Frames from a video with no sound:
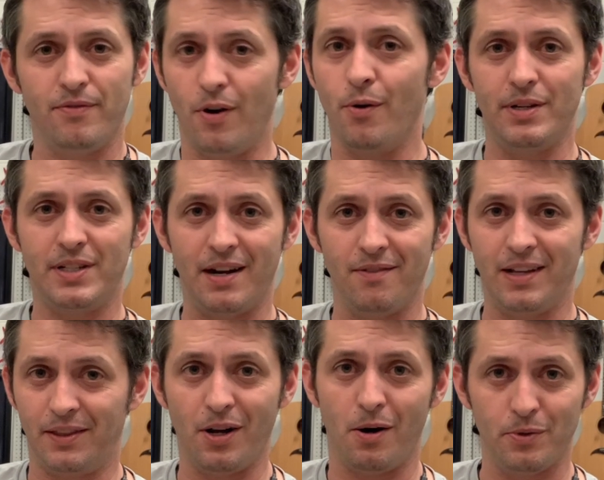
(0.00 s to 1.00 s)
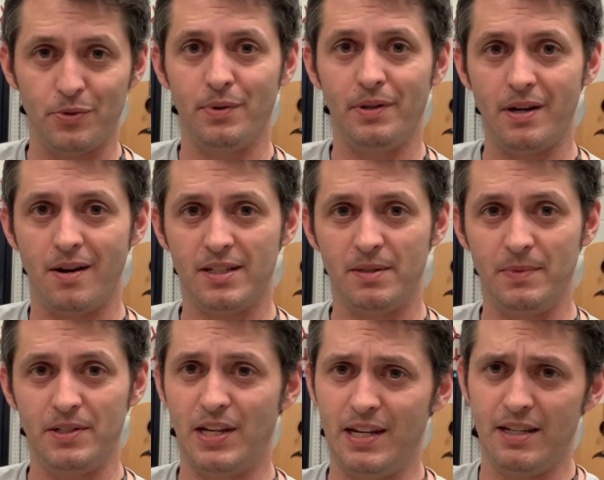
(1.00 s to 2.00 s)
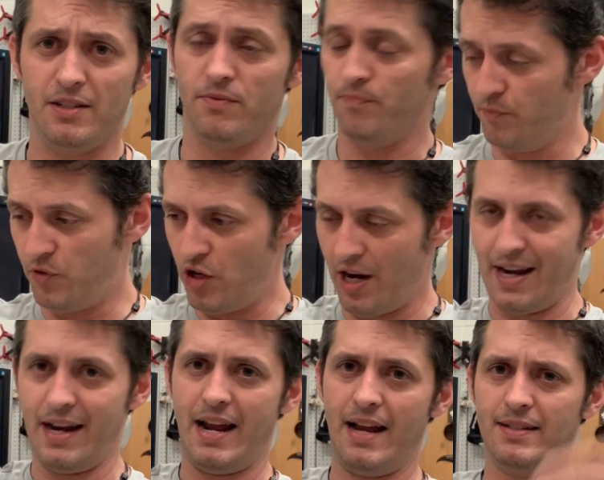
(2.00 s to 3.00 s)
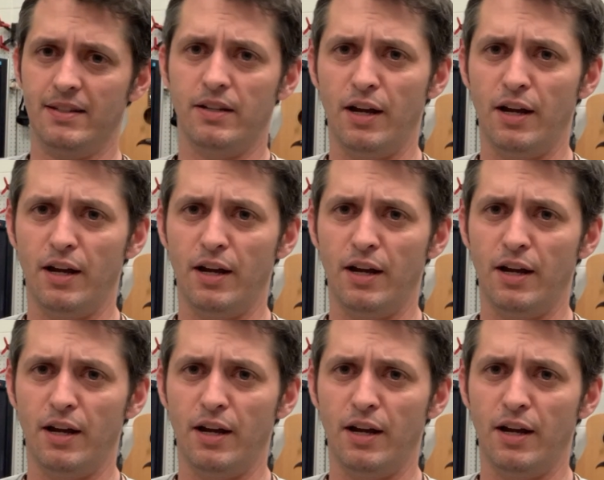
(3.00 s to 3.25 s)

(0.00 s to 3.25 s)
always kind of like thought was really awesome is his giant ass